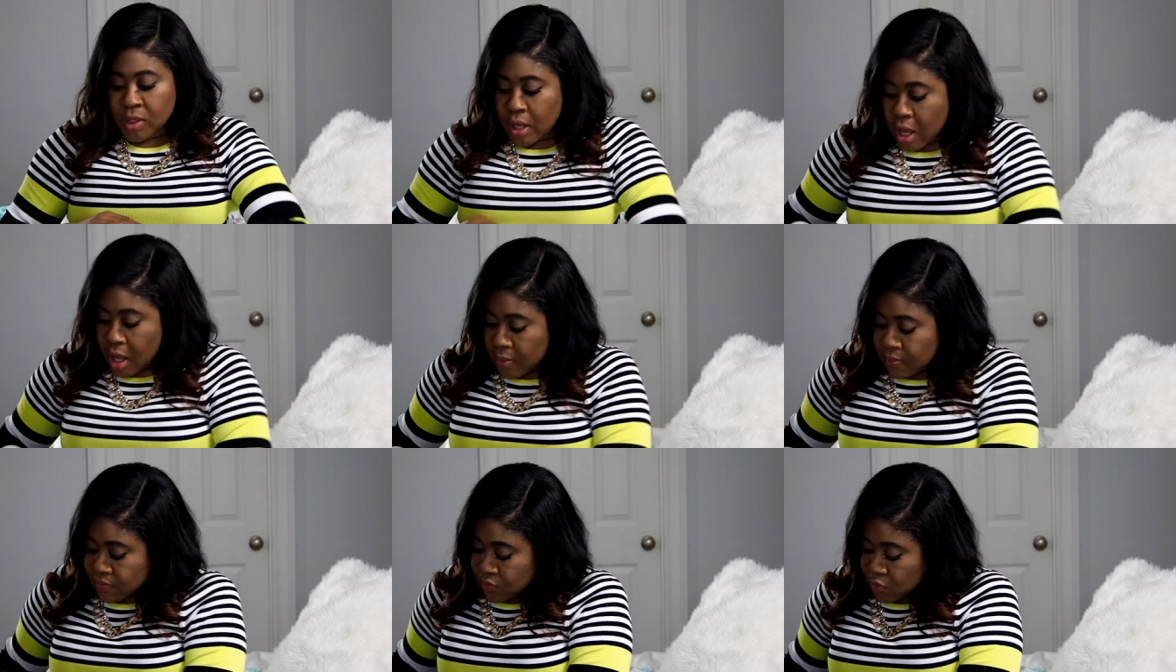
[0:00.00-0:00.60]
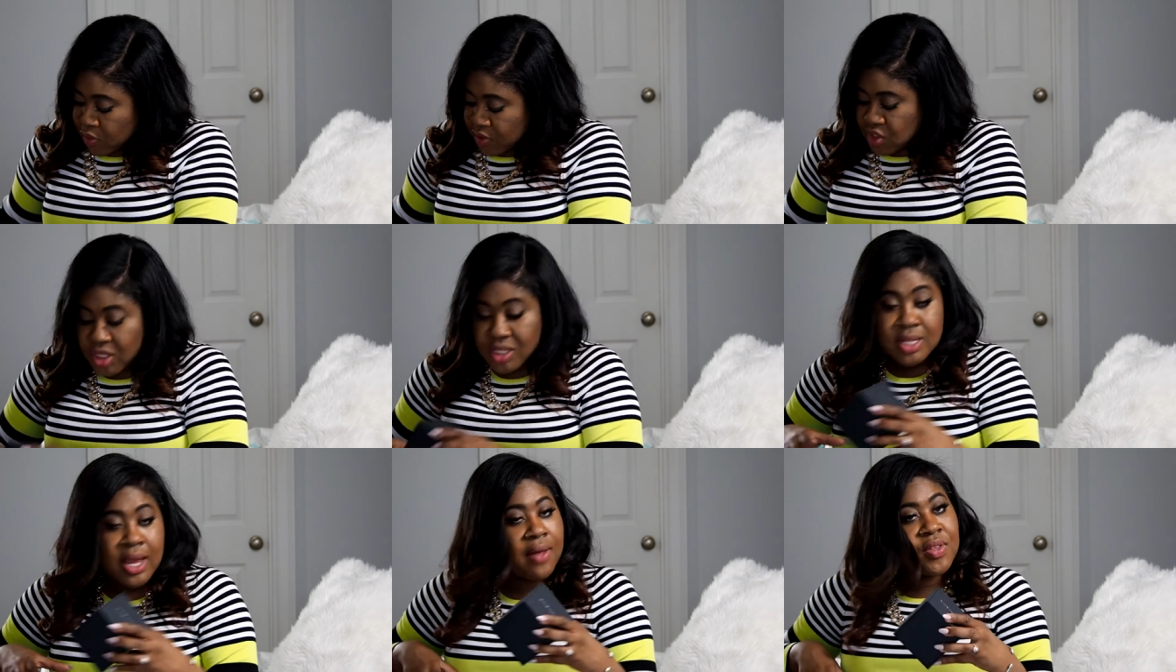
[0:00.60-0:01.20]
Um, we
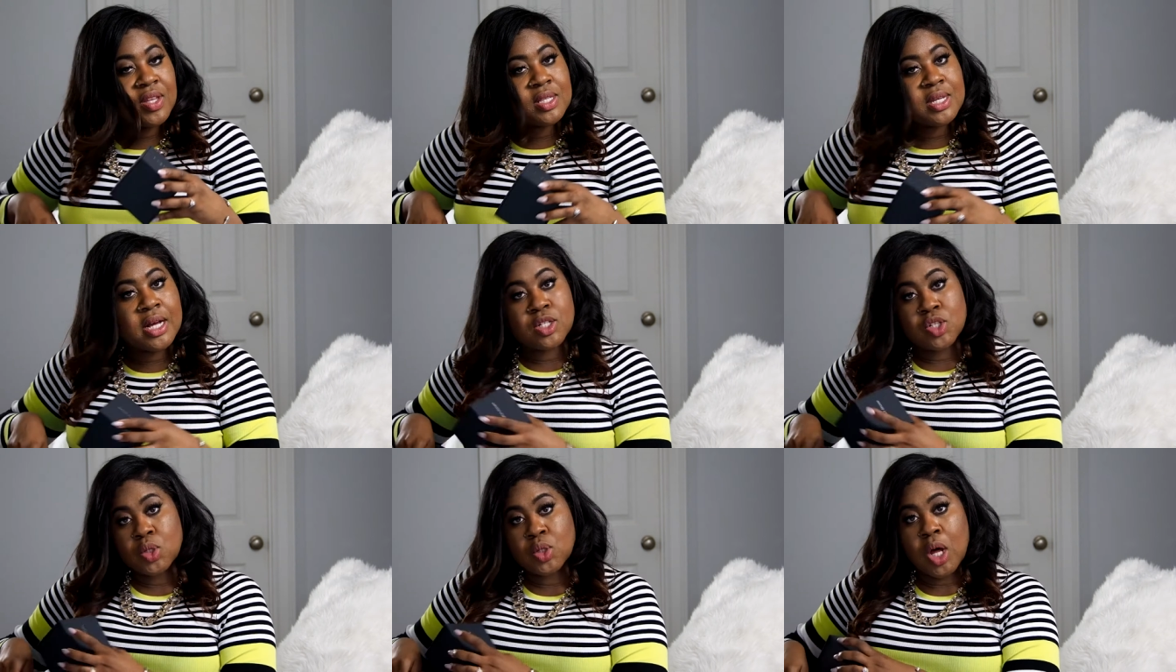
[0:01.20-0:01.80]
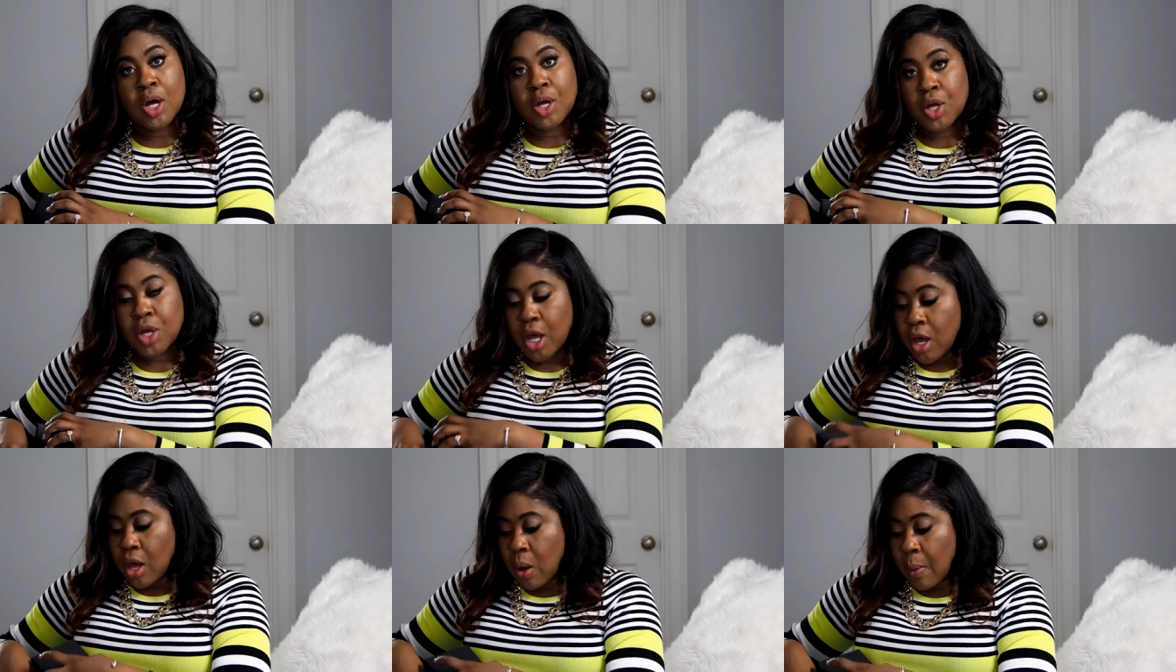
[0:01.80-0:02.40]
just got this not too long
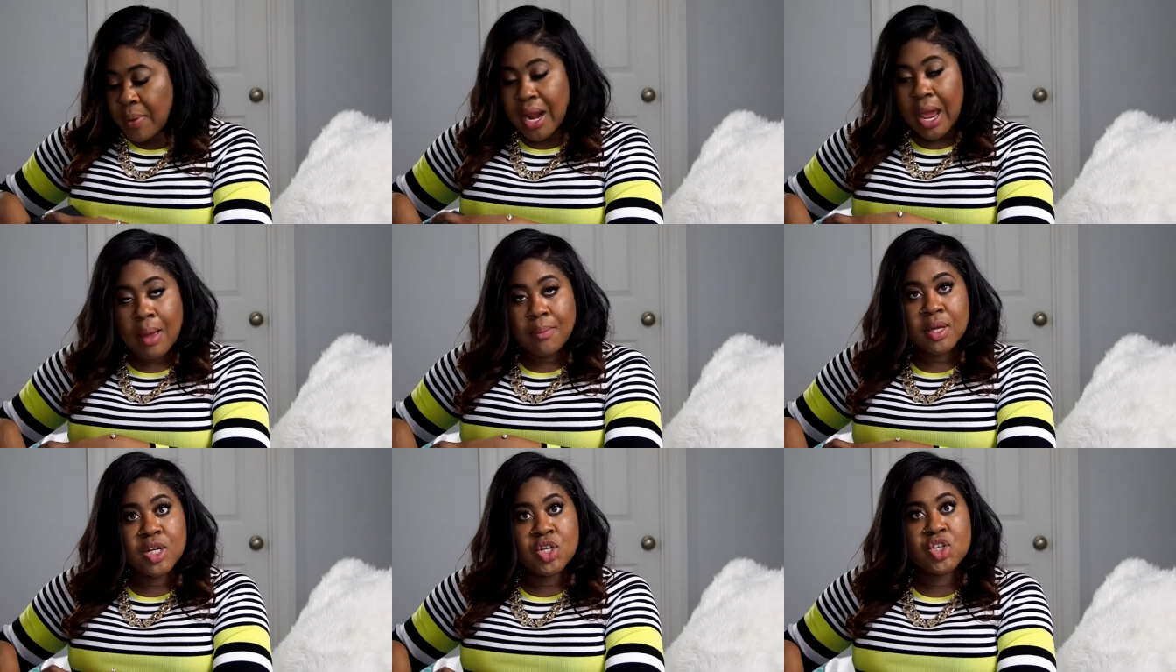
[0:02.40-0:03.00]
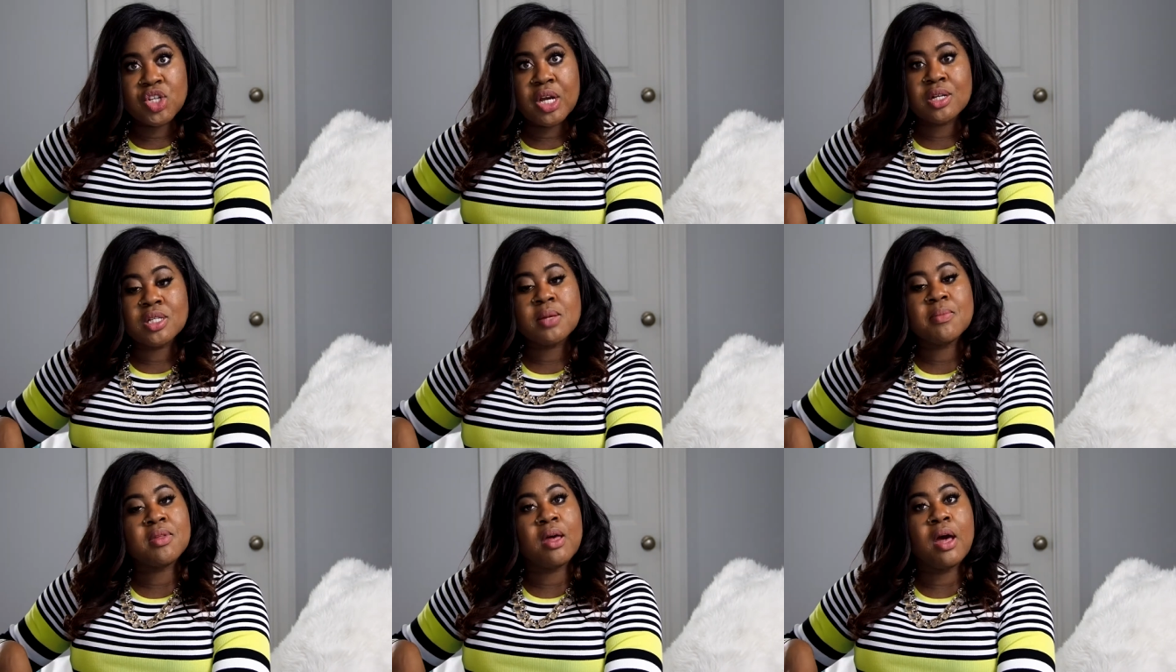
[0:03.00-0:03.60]
ago, but I'm going to share
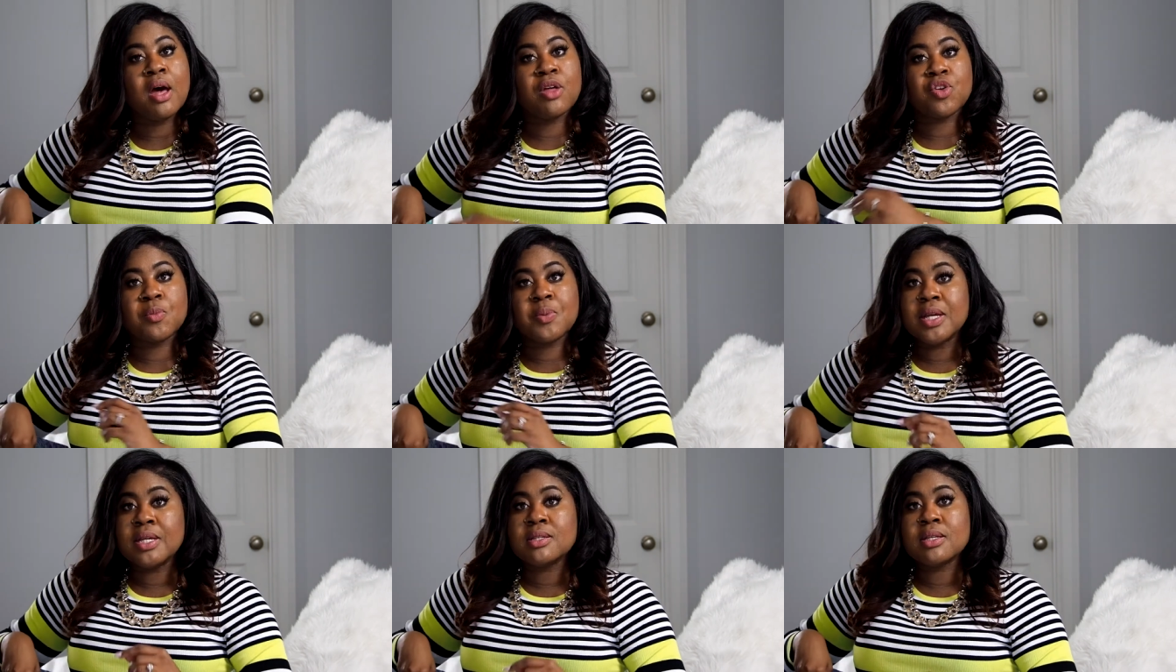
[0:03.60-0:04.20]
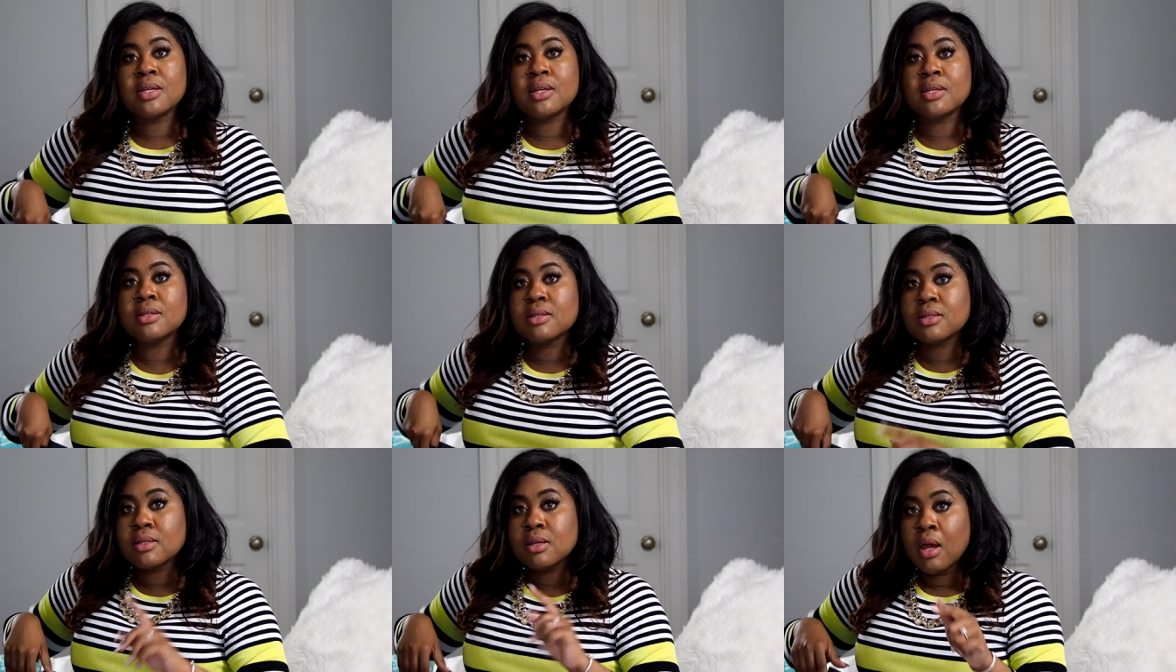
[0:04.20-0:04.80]
some of the other
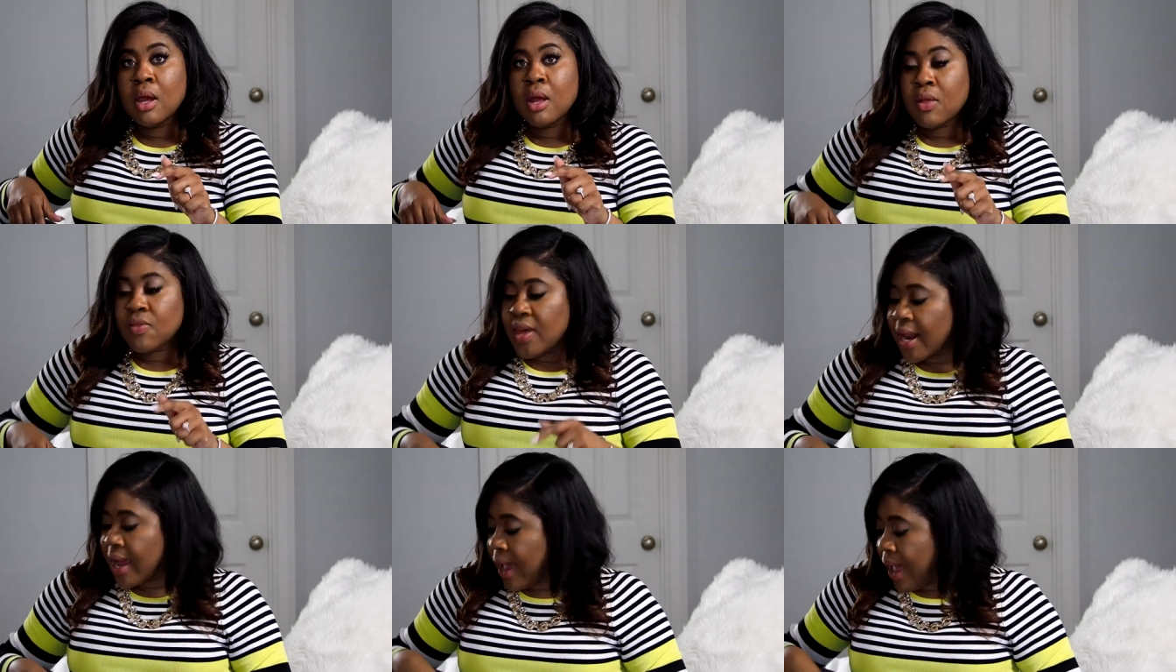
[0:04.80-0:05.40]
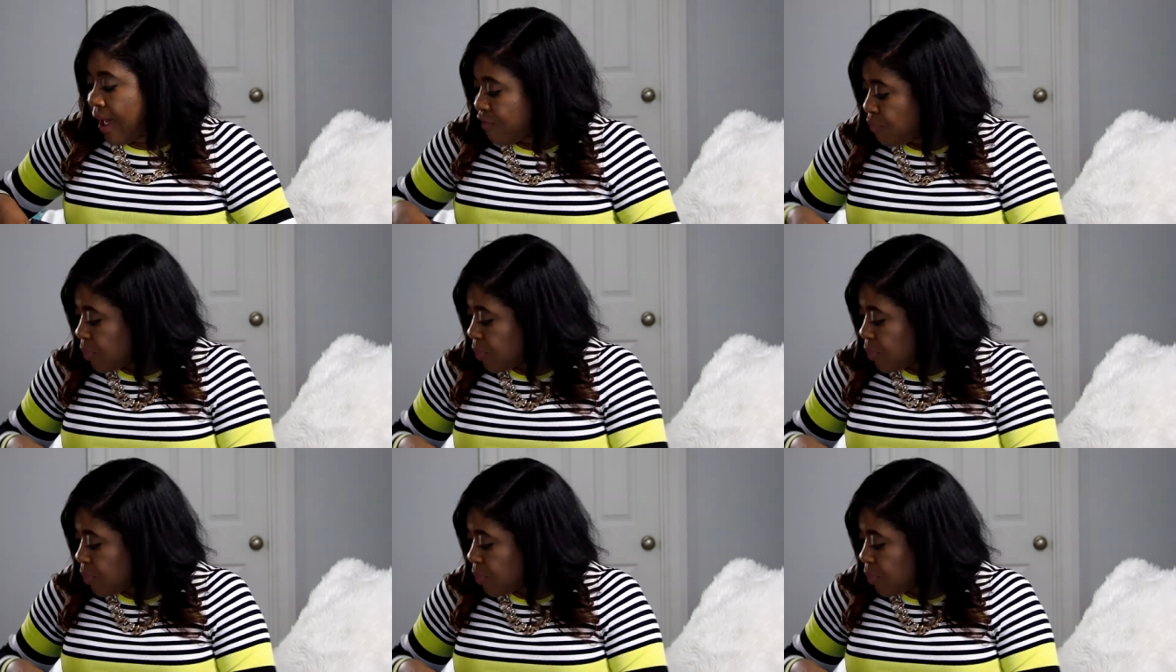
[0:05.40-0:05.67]
pieces that I have